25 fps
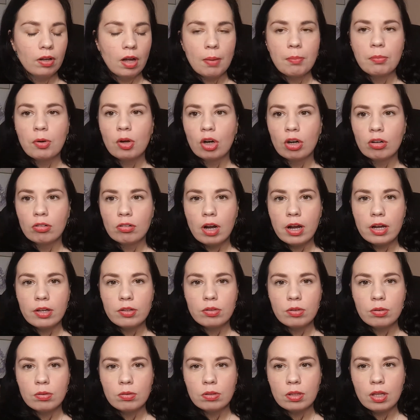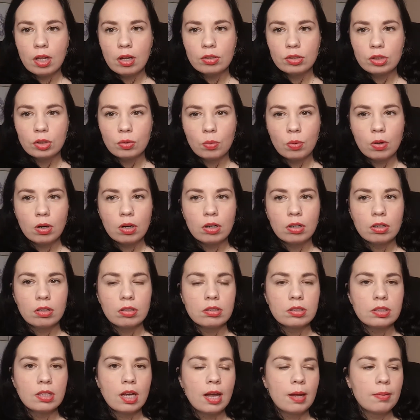I'm going to write 2,000
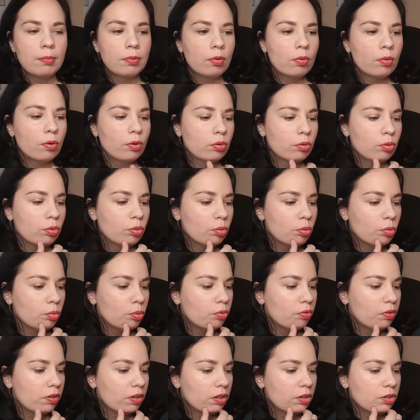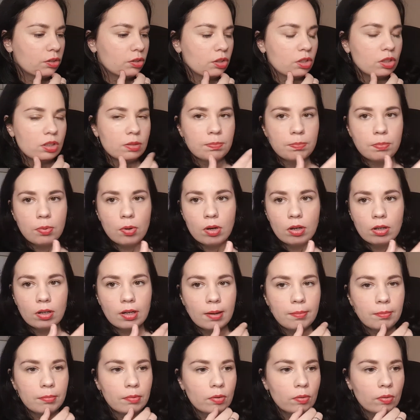words. I'm going to finish this book.
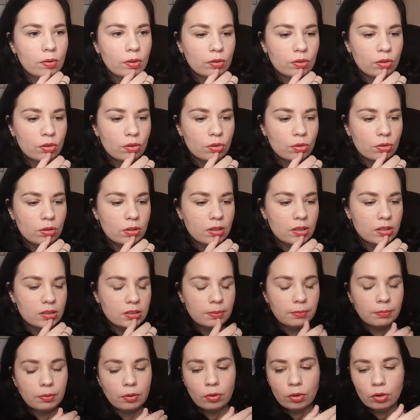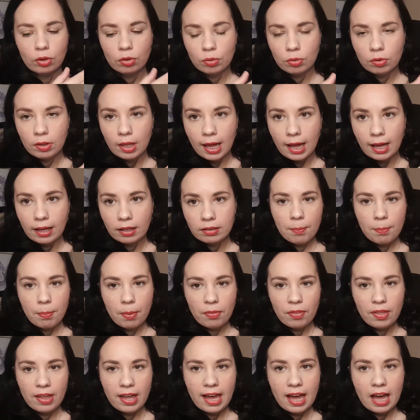I'm going to do this. I'm going to do that.
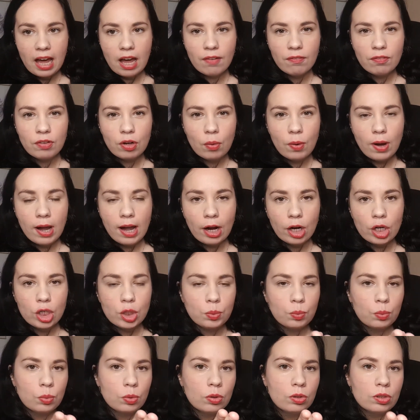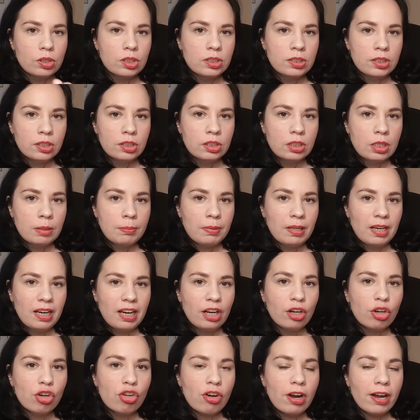But they have no actual system, an
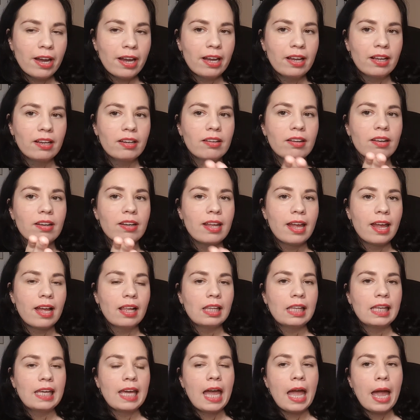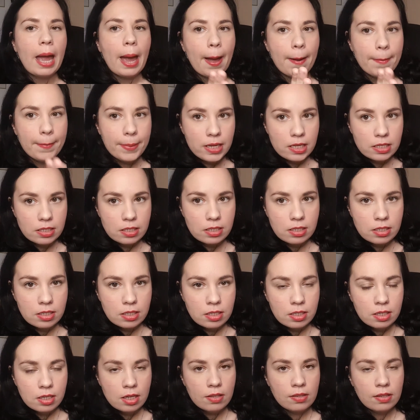ingrained daily habit
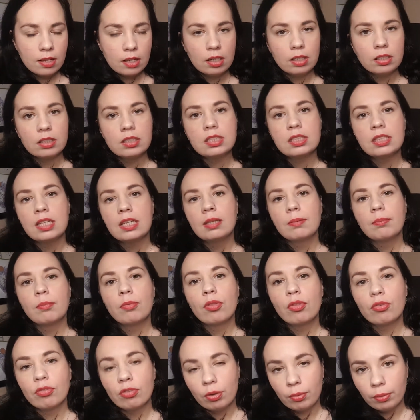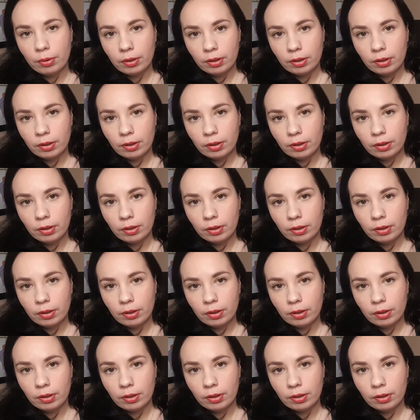that'll see them through